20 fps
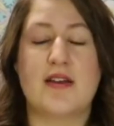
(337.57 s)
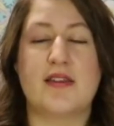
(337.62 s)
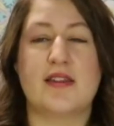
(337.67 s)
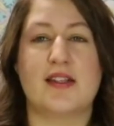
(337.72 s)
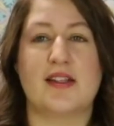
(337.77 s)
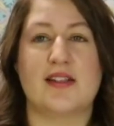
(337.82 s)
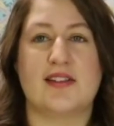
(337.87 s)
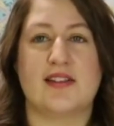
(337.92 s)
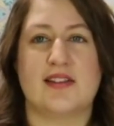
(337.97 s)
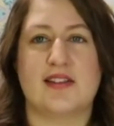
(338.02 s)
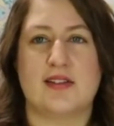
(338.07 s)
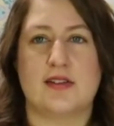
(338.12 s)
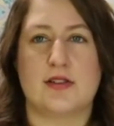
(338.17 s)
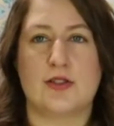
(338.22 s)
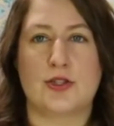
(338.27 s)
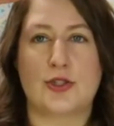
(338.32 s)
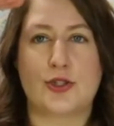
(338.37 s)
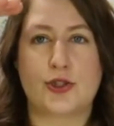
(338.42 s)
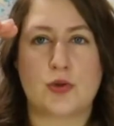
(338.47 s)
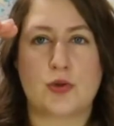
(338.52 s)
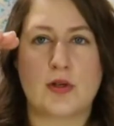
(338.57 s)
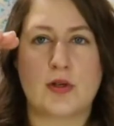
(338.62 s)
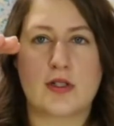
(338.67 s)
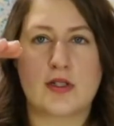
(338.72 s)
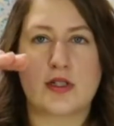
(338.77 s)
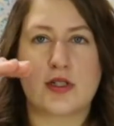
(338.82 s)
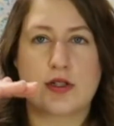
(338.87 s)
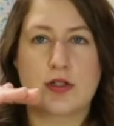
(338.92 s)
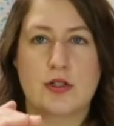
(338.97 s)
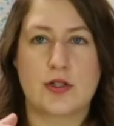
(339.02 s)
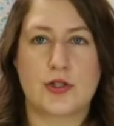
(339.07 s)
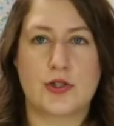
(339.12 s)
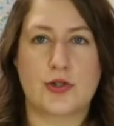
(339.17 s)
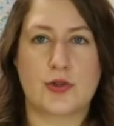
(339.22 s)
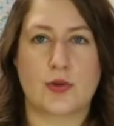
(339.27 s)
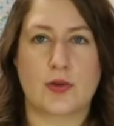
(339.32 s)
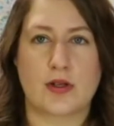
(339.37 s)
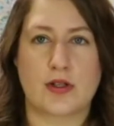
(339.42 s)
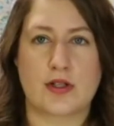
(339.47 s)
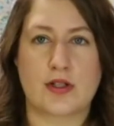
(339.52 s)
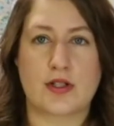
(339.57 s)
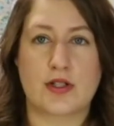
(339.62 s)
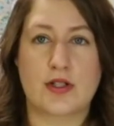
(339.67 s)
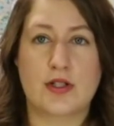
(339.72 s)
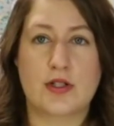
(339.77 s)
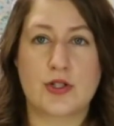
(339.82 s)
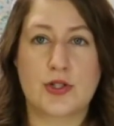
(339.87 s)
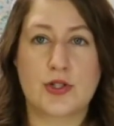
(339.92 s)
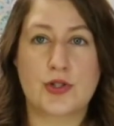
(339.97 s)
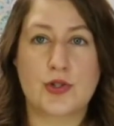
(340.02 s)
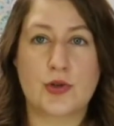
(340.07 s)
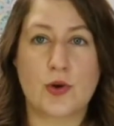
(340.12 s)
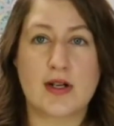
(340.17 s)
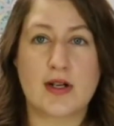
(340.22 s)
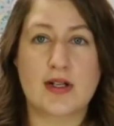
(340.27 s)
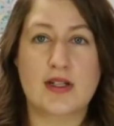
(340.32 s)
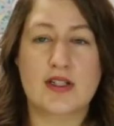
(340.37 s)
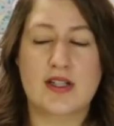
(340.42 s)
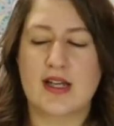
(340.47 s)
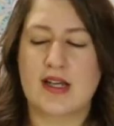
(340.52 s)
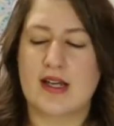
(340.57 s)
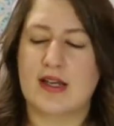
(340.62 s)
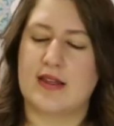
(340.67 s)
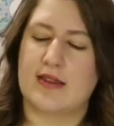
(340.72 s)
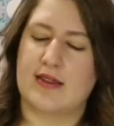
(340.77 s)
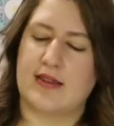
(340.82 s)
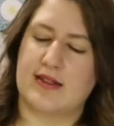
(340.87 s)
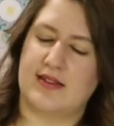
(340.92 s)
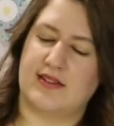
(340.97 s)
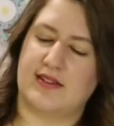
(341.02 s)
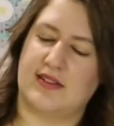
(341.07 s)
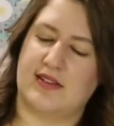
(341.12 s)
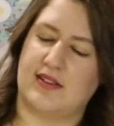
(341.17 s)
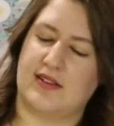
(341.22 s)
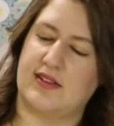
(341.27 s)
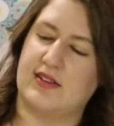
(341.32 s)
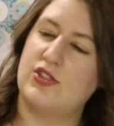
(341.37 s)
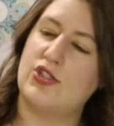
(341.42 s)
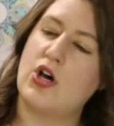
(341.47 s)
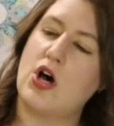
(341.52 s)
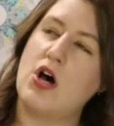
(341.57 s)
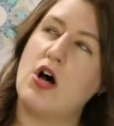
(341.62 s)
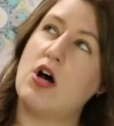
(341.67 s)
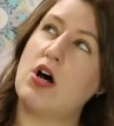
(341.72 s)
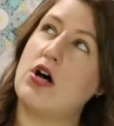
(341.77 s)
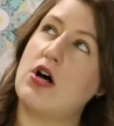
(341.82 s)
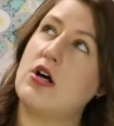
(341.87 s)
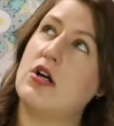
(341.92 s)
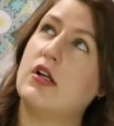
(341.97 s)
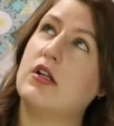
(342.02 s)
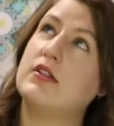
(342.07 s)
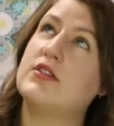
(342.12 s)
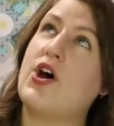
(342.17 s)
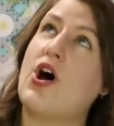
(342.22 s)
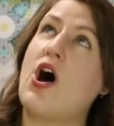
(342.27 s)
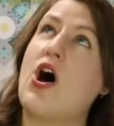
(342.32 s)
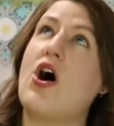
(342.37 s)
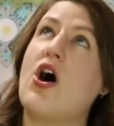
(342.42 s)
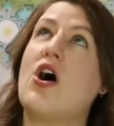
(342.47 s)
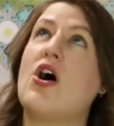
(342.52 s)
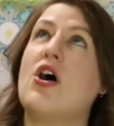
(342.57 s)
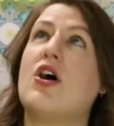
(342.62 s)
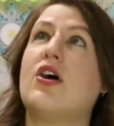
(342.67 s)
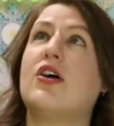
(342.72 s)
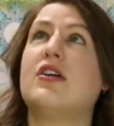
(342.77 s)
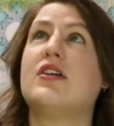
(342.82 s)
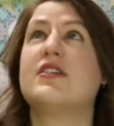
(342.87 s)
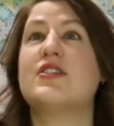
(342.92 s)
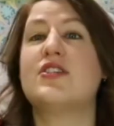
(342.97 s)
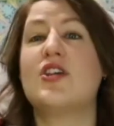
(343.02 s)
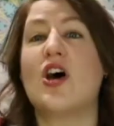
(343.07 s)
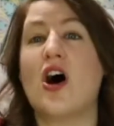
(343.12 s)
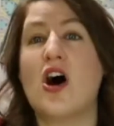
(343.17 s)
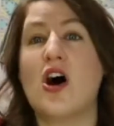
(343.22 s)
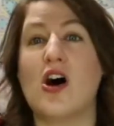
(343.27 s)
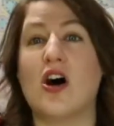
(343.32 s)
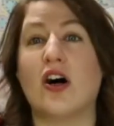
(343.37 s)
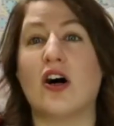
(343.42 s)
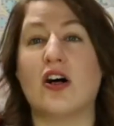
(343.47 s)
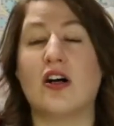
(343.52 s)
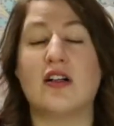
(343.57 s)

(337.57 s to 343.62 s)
This is short, short, short. This is tall, tall, tall.